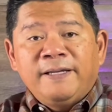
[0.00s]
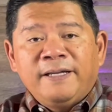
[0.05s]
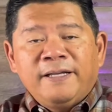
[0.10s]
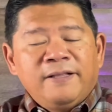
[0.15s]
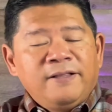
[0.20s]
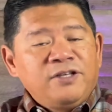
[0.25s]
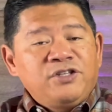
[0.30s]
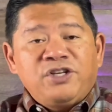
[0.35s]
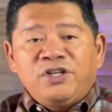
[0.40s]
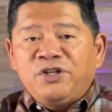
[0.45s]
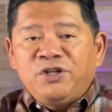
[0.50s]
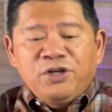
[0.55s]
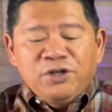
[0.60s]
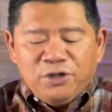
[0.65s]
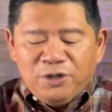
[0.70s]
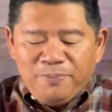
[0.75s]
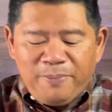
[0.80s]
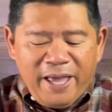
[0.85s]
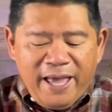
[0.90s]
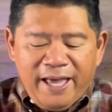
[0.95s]
Listen, good
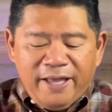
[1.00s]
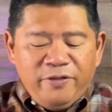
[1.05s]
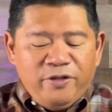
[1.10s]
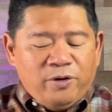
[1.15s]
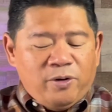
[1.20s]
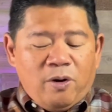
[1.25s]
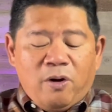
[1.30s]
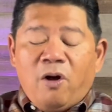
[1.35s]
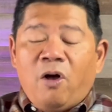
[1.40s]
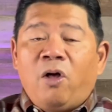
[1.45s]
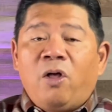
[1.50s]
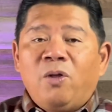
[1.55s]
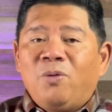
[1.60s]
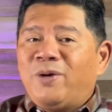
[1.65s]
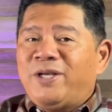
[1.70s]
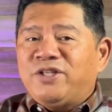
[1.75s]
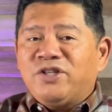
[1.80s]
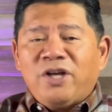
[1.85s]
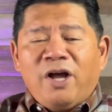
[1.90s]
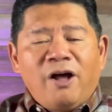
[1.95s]
or bad, there are
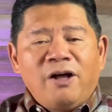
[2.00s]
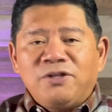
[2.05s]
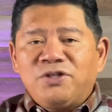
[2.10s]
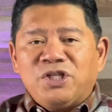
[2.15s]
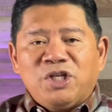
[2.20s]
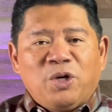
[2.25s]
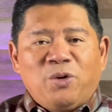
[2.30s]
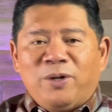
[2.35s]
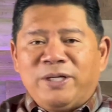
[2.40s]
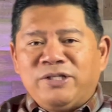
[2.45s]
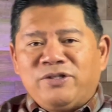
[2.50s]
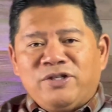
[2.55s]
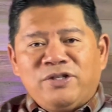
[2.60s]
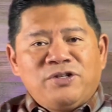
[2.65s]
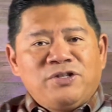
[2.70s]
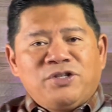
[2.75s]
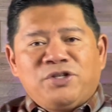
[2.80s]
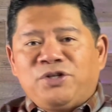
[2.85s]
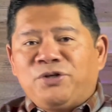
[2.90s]
always consequences